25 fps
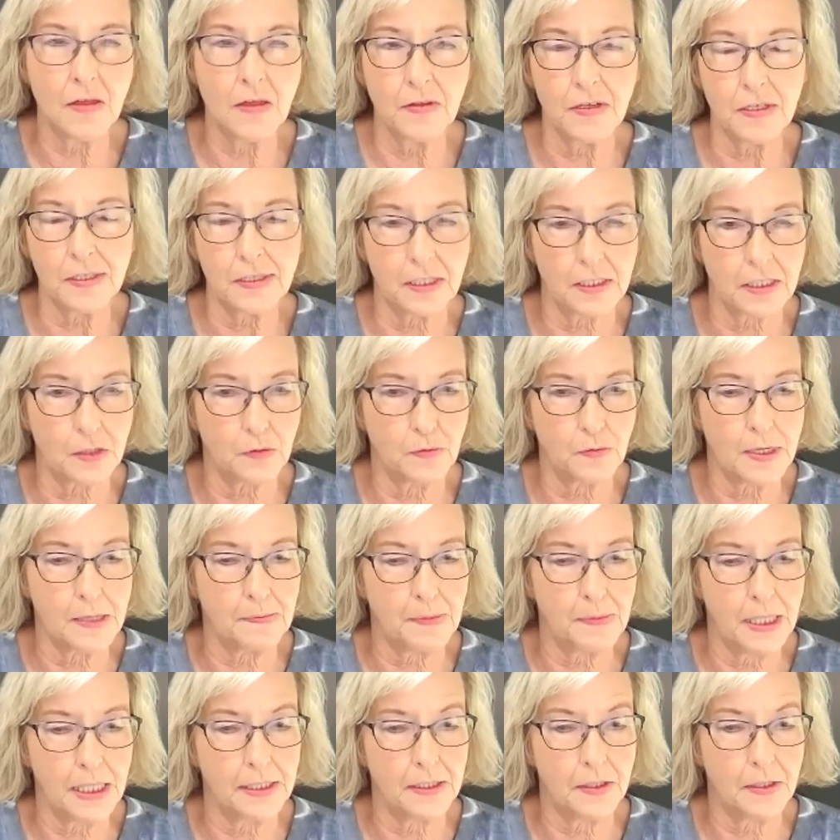the 6-week
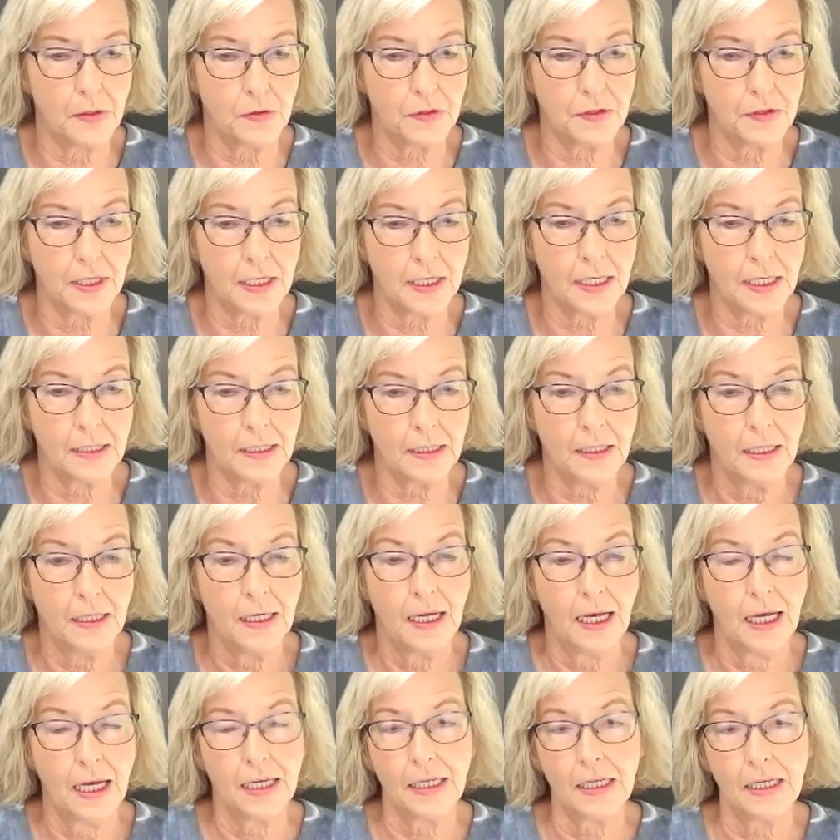PQ thing,
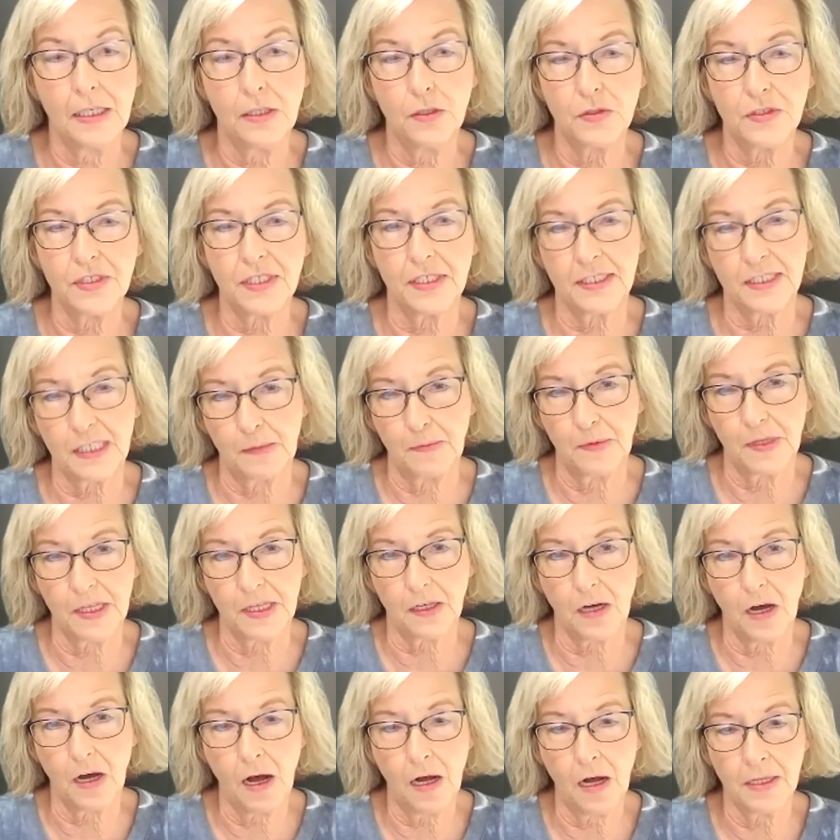and he uses some of the
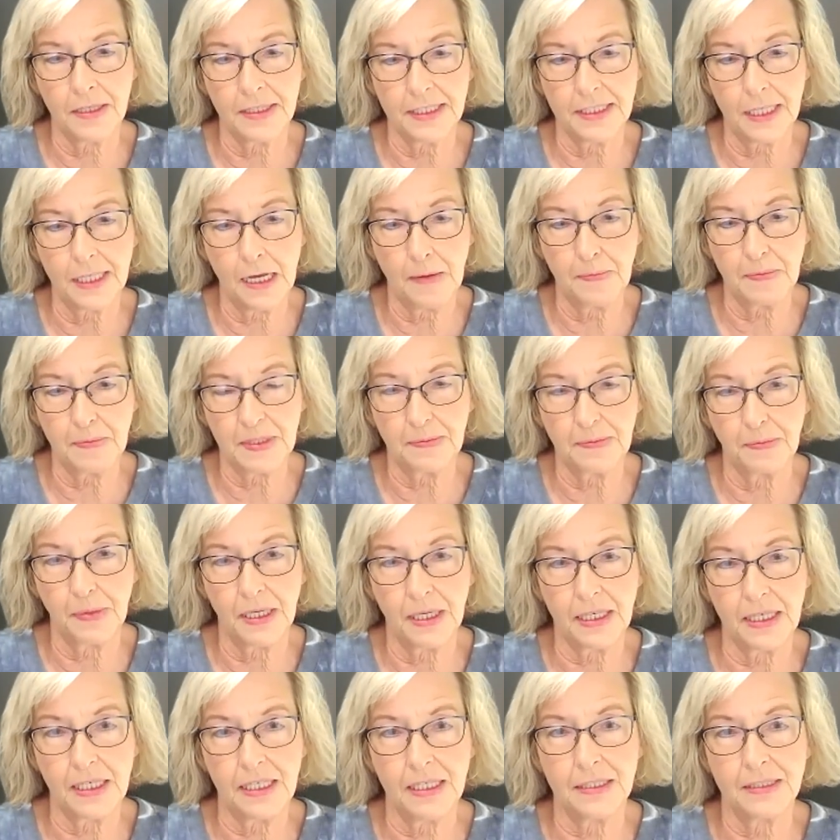concepts, but
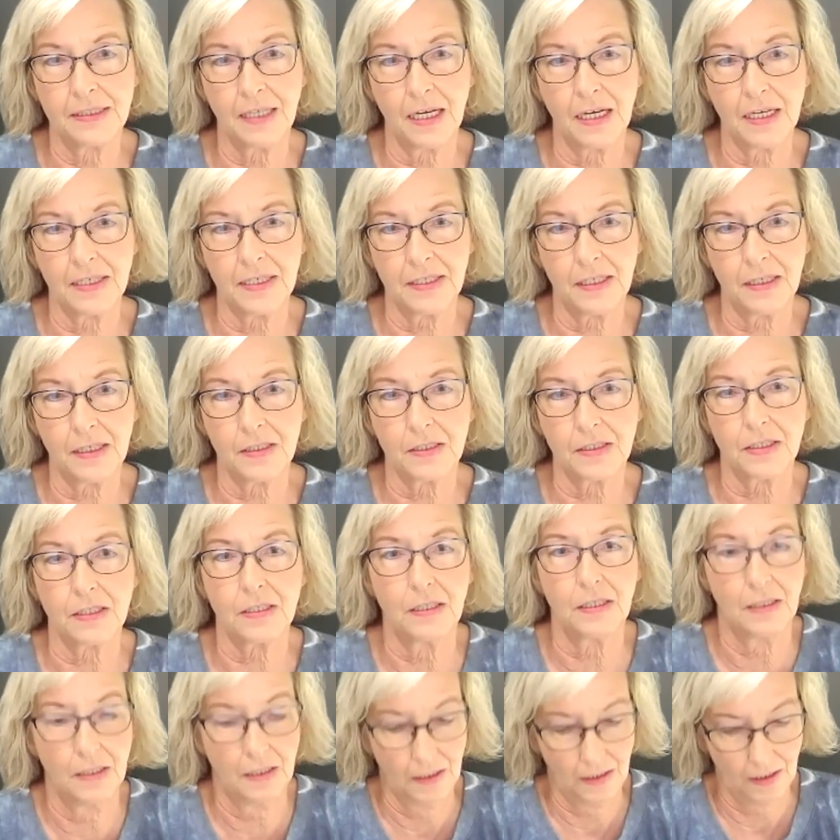he doesn't
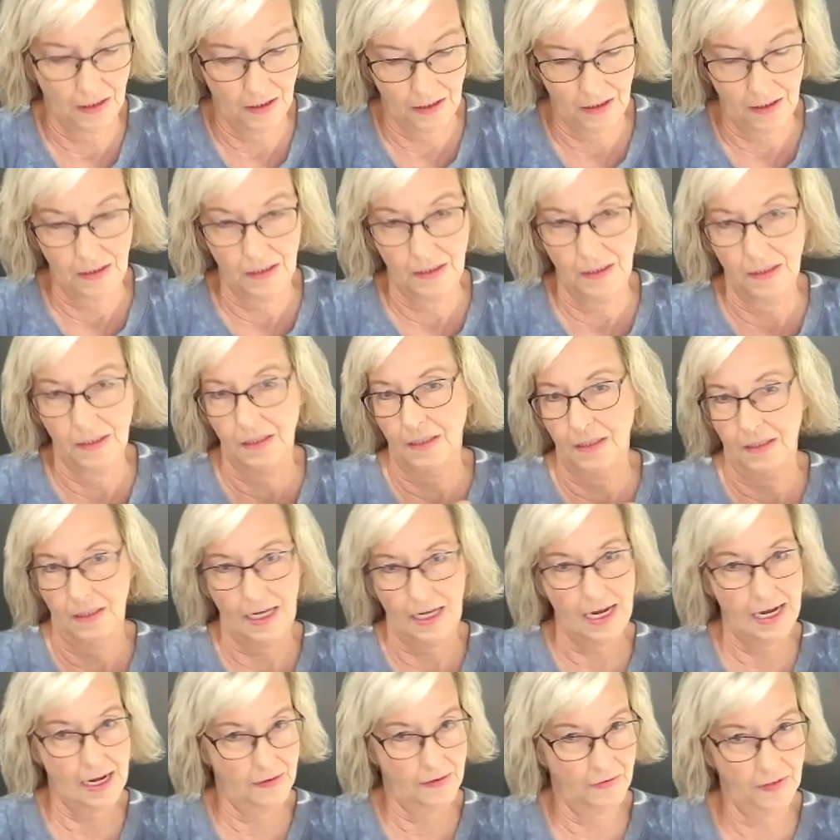
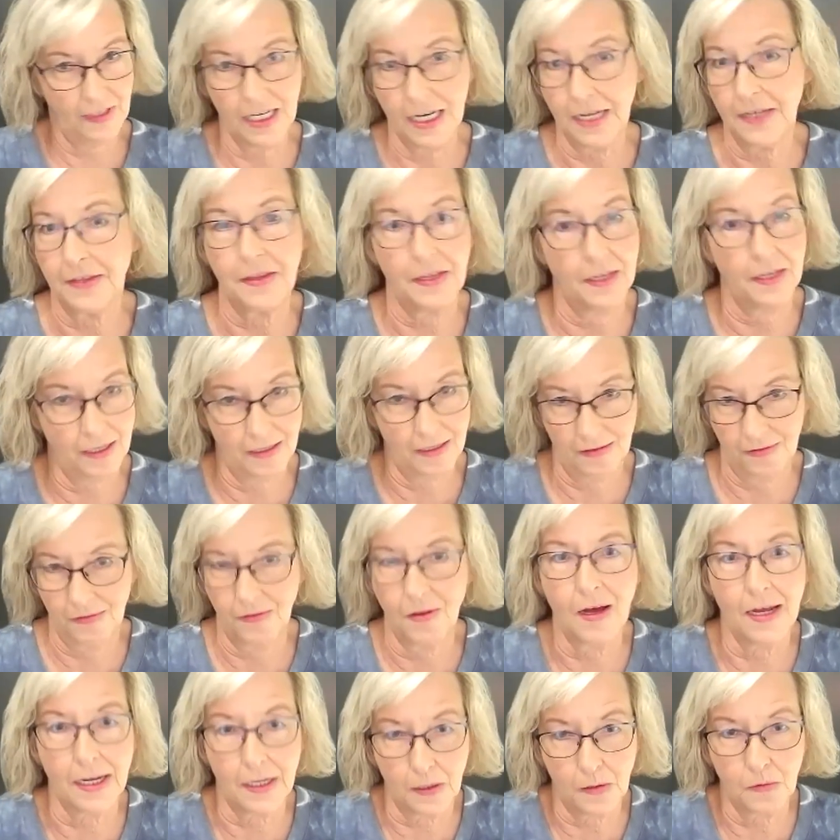have anything
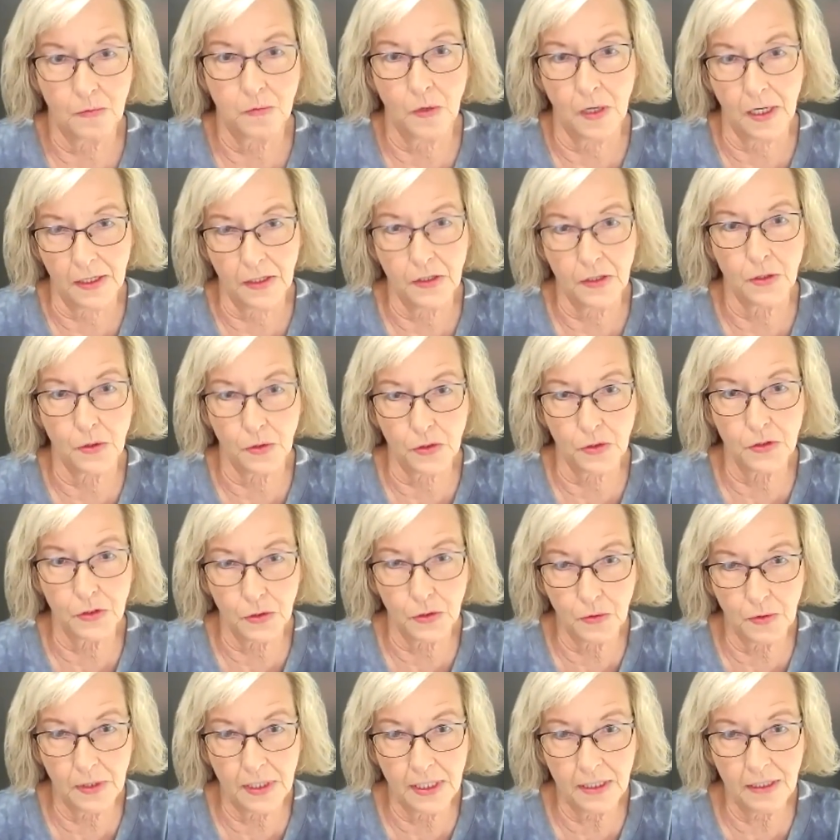like what you're
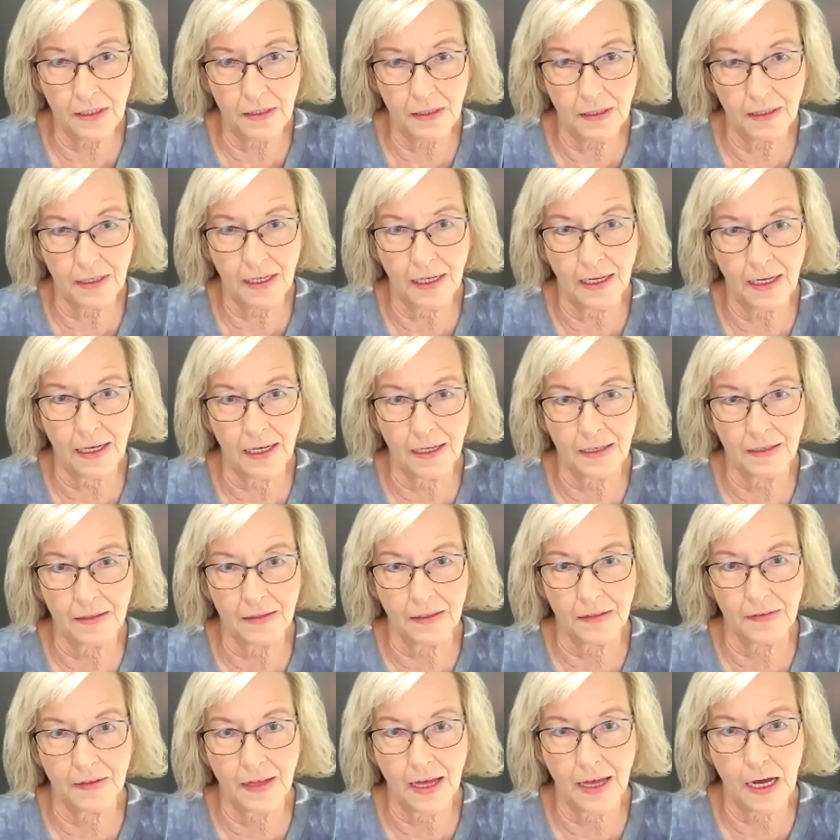doing, and
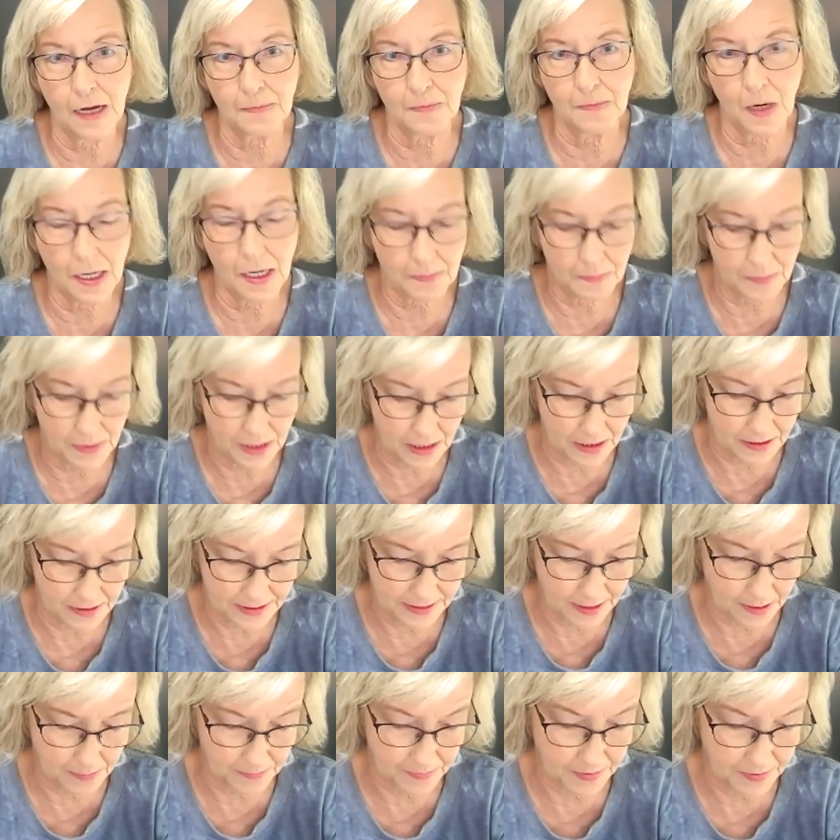that might be
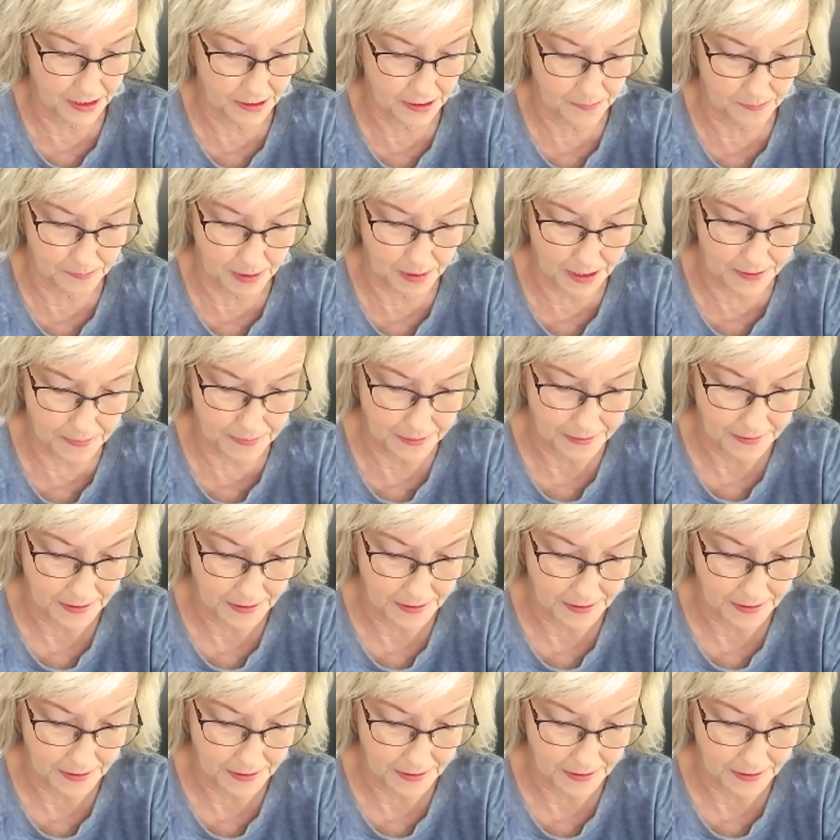something. But